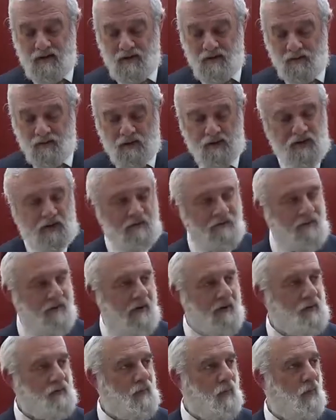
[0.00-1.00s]
which
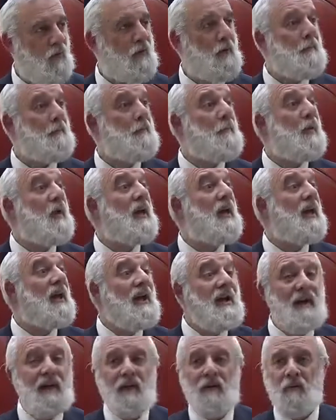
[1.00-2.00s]
involves more
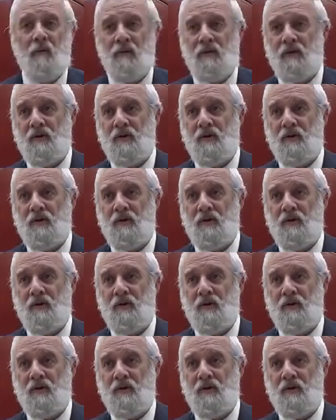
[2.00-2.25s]
pleading with